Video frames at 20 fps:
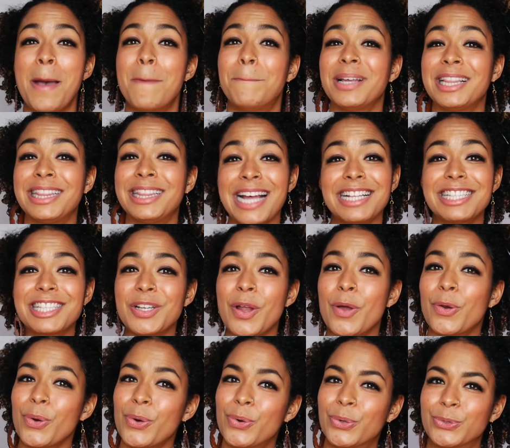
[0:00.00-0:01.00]
But that's not
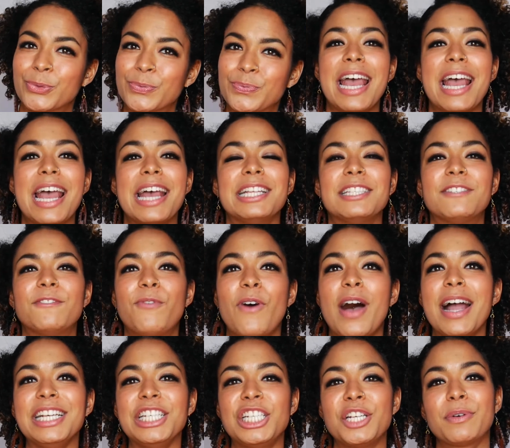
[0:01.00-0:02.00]
all. It's
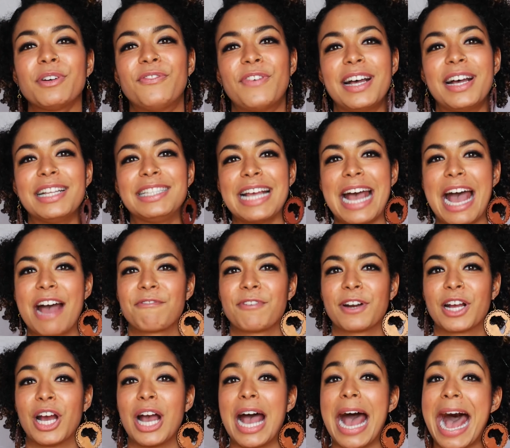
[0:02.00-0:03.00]
fine to refer to Africa